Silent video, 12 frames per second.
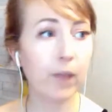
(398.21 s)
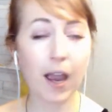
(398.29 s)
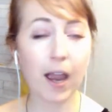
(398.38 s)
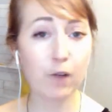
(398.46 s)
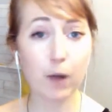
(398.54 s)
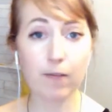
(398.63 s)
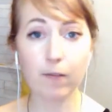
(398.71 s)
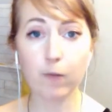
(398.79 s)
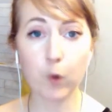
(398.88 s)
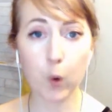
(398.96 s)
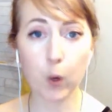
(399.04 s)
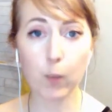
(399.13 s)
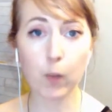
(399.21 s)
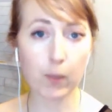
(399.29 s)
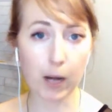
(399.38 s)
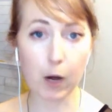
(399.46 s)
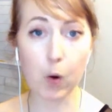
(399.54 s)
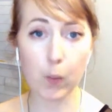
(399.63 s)
I don't have a form on
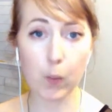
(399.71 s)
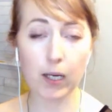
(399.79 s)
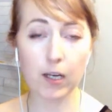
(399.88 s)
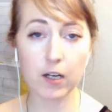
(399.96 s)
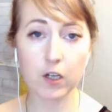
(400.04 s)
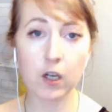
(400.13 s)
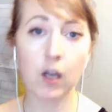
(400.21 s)
my home page.